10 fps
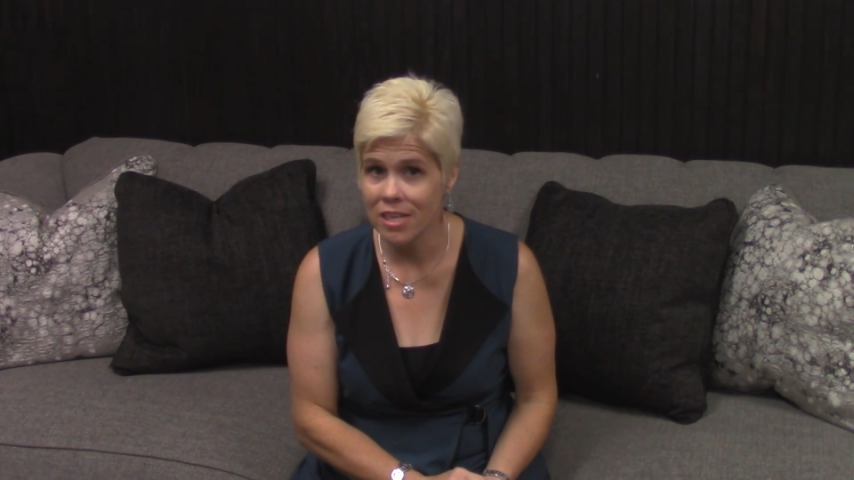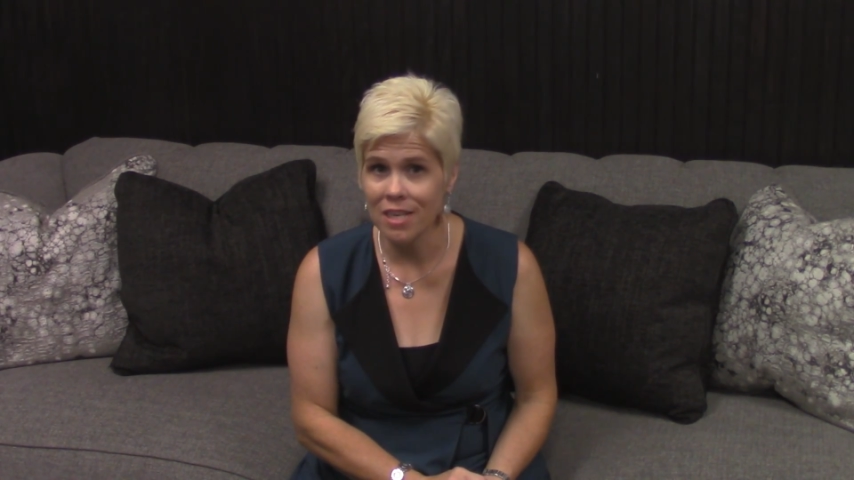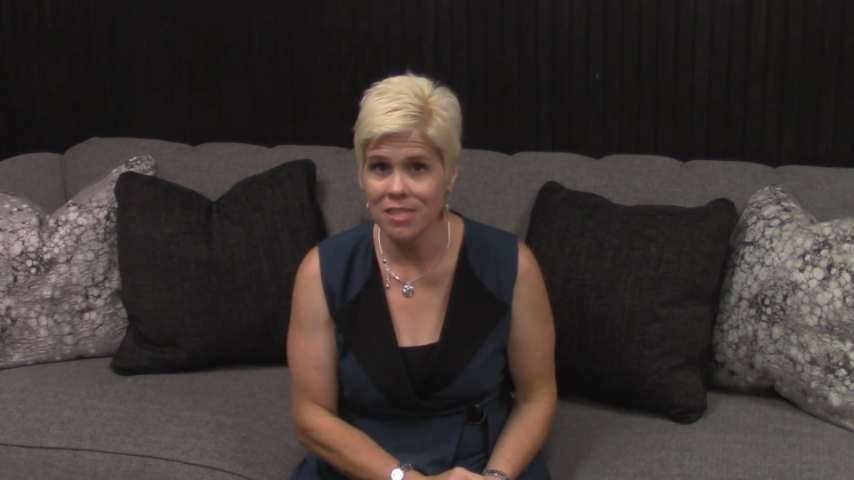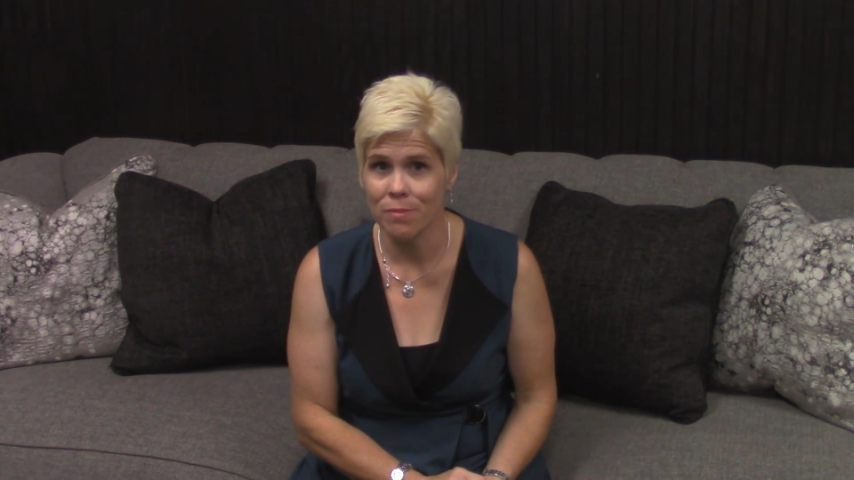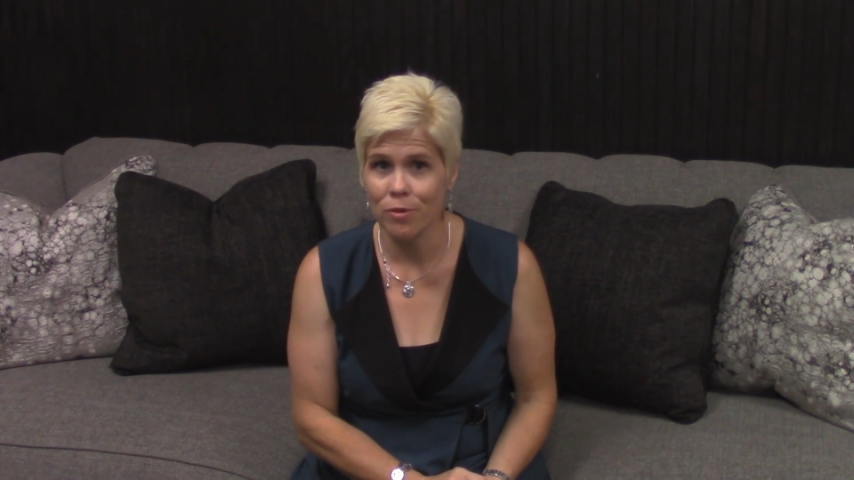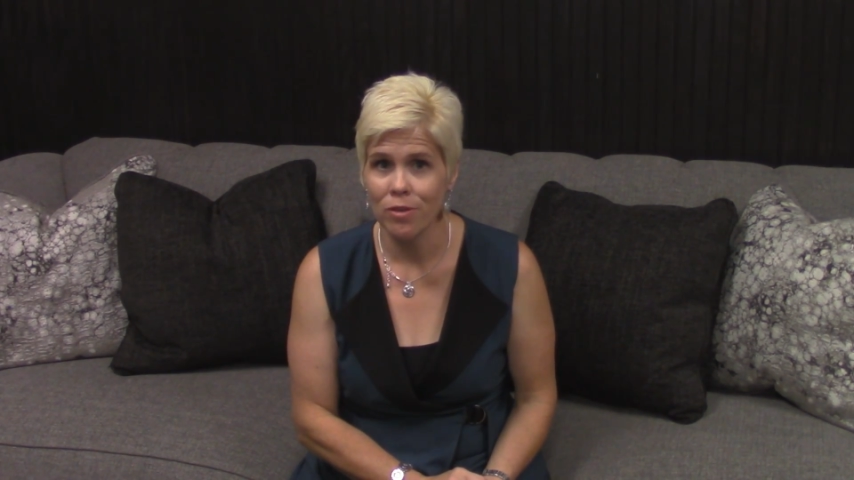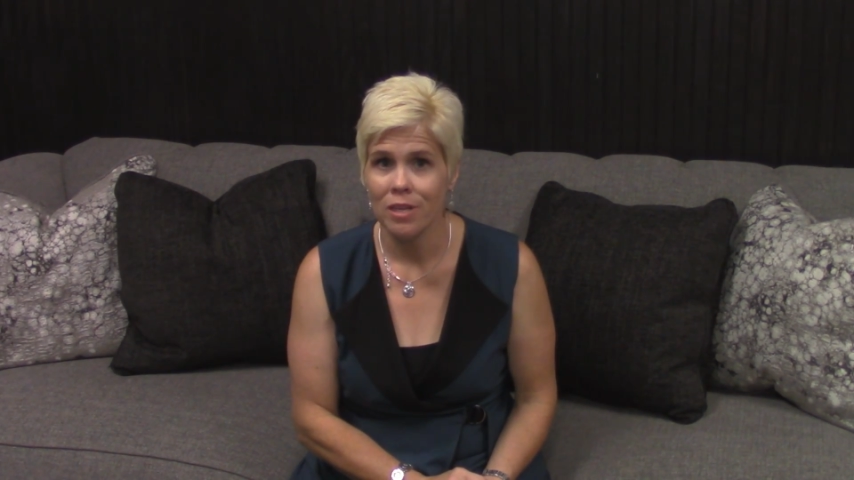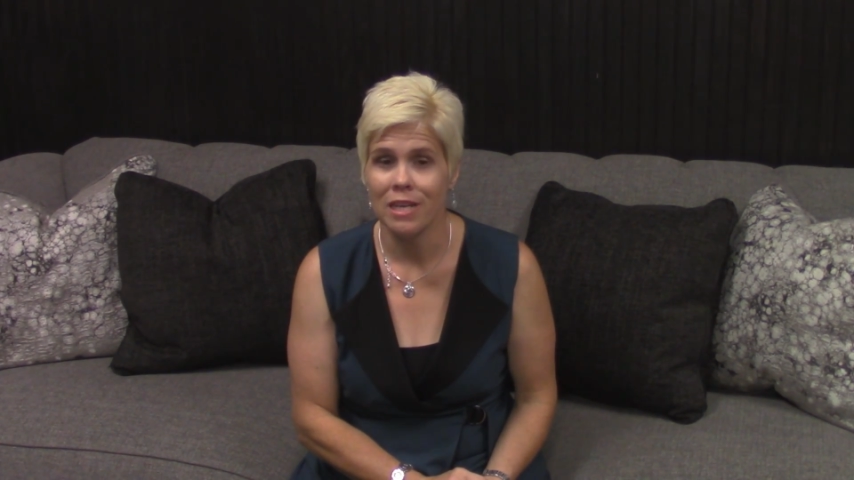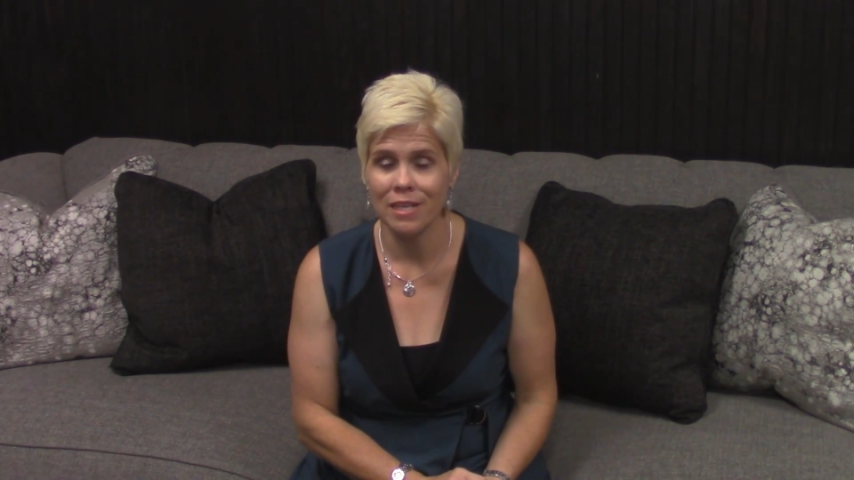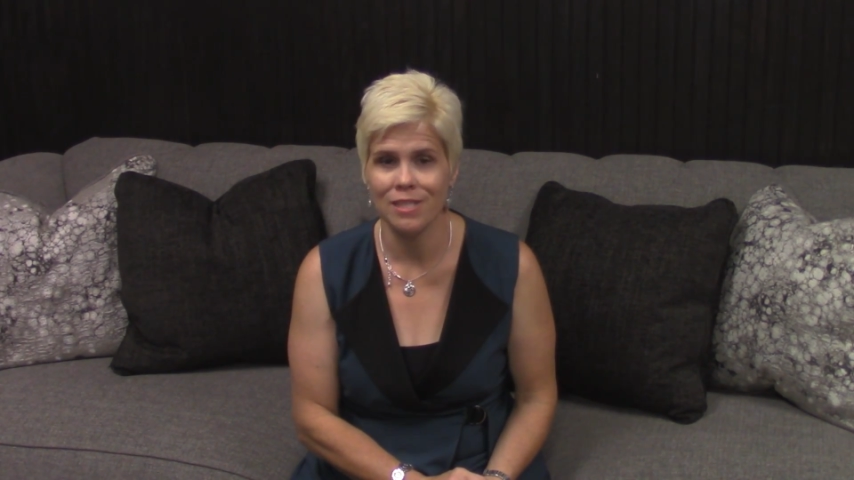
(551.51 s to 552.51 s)
customer
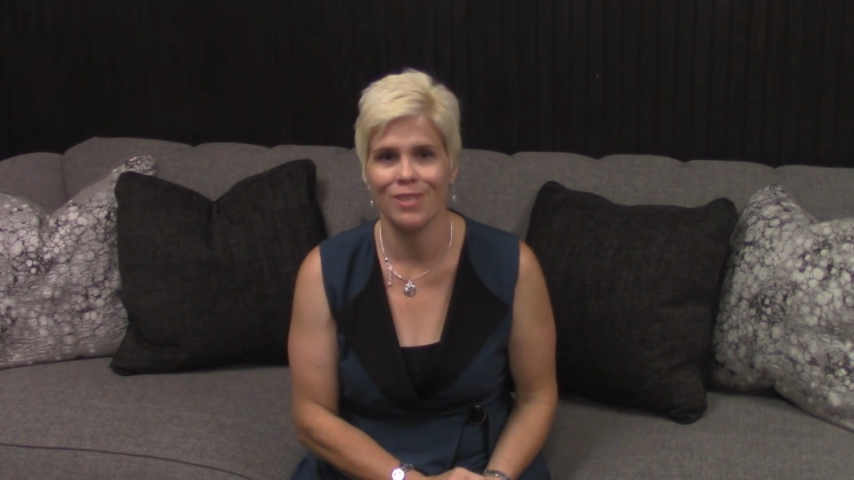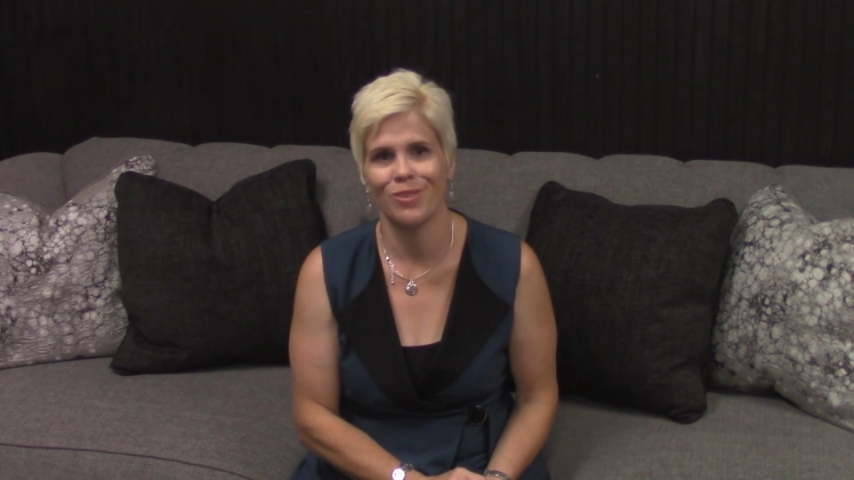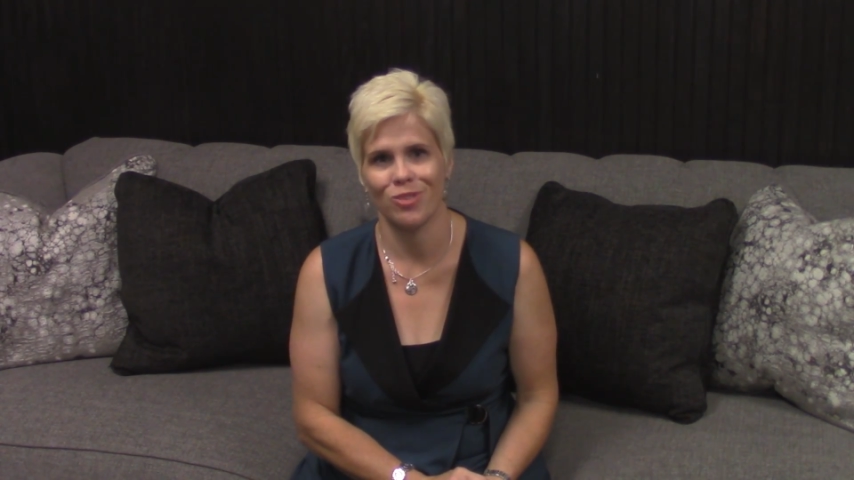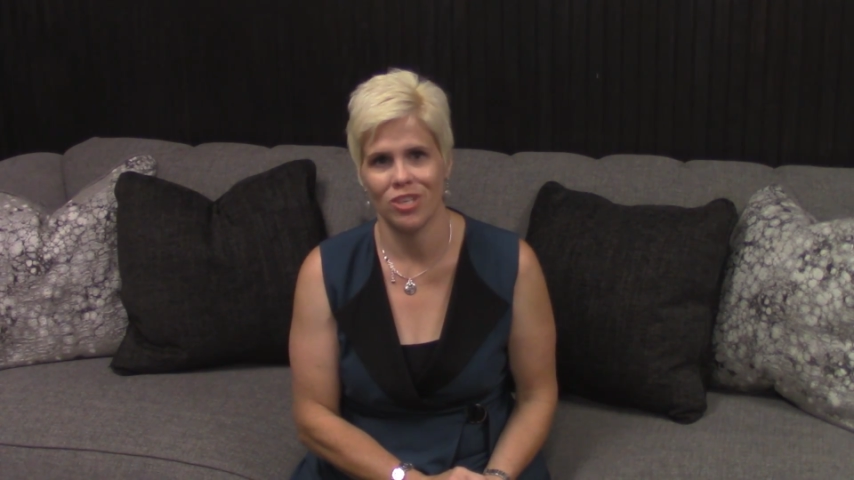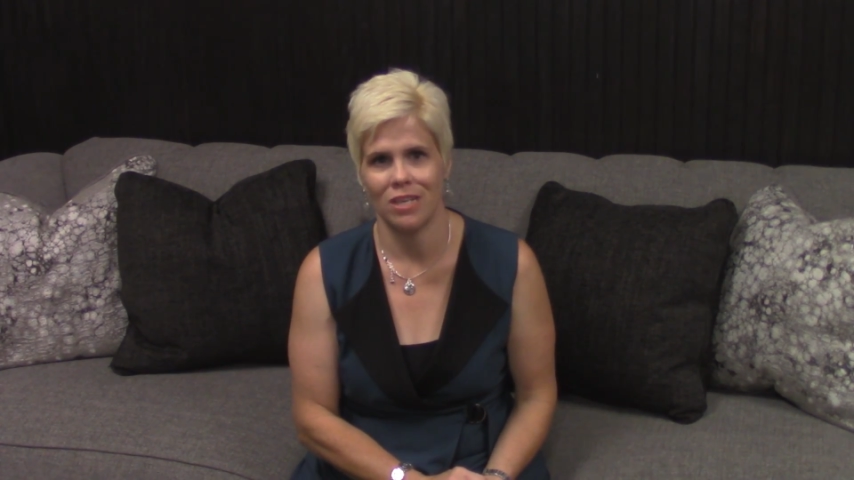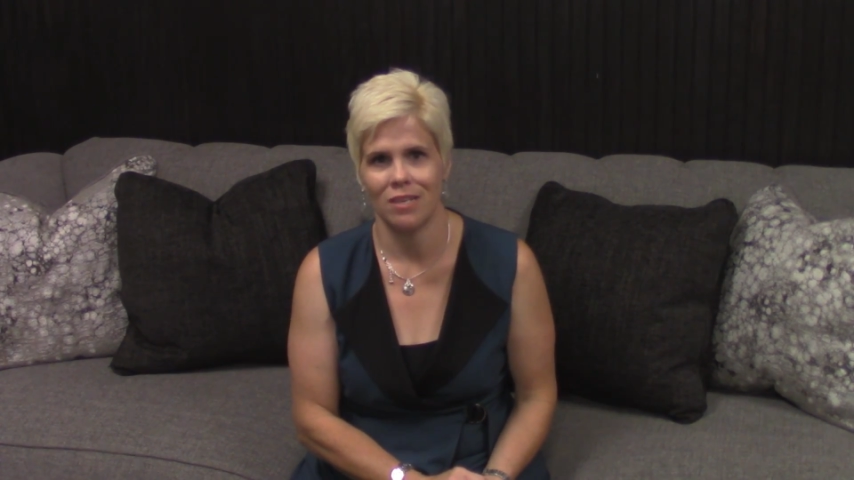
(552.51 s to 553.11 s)
in a solution.